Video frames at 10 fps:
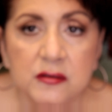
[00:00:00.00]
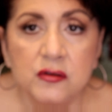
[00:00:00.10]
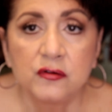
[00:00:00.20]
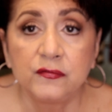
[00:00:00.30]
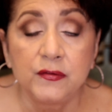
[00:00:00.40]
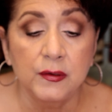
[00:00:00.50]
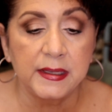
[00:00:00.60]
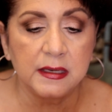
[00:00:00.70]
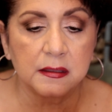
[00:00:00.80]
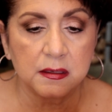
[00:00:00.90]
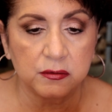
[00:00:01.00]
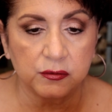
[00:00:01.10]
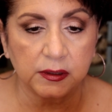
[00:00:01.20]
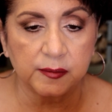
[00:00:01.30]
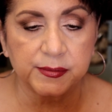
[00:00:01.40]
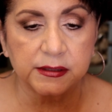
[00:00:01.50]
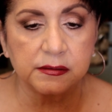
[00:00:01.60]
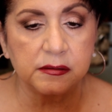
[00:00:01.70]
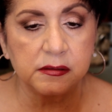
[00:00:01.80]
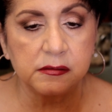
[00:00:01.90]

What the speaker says: you don't feel anything on your lips.